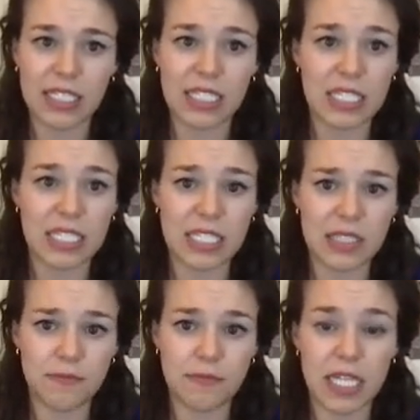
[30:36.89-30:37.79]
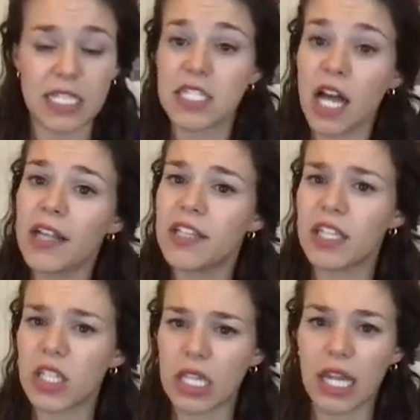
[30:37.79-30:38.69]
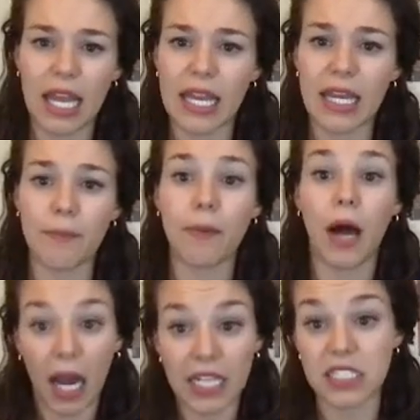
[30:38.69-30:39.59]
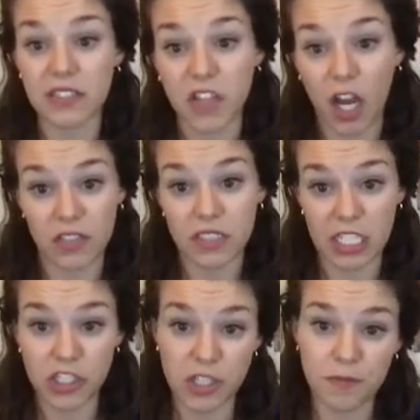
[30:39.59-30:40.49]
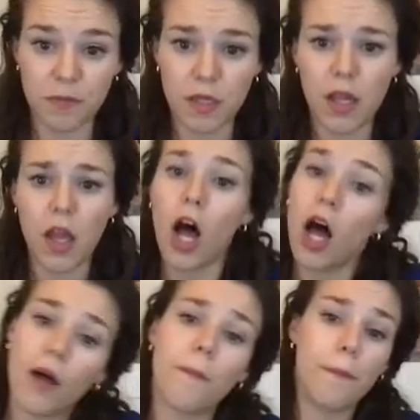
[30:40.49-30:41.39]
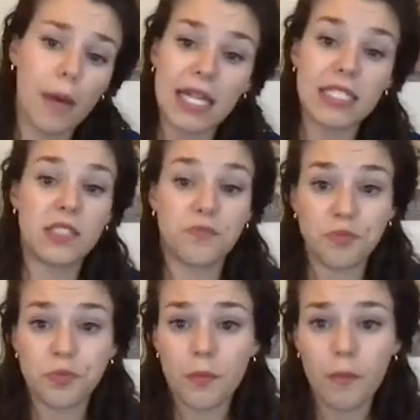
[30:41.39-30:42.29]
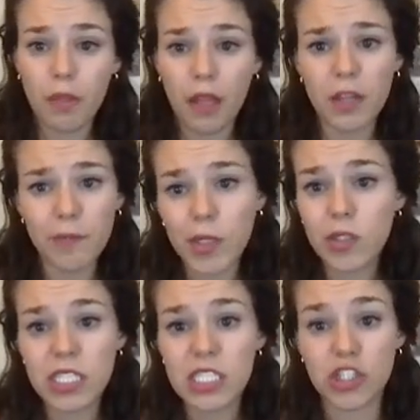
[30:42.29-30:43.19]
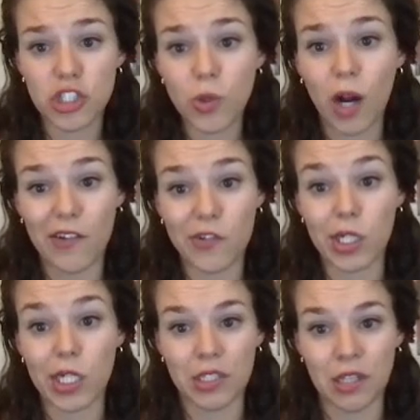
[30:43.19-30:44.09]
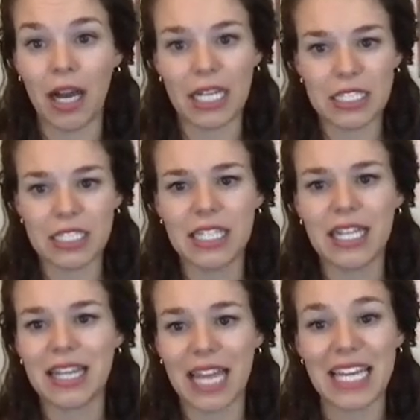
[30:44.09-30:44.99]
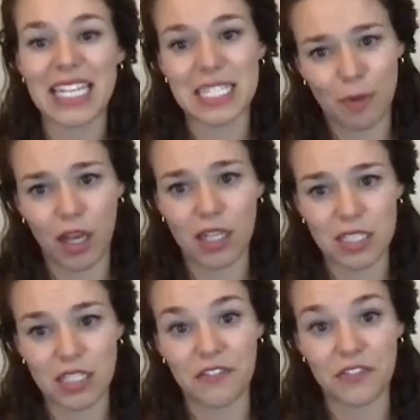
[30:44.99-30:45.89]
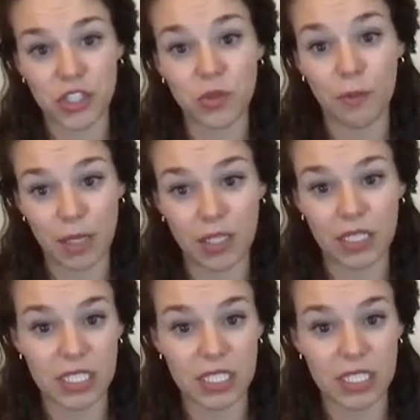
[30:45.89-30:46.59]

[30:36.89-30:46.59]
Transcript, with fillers: It's it's not a positive connotation, uh, but the Puritans do offer a lot that is positive to American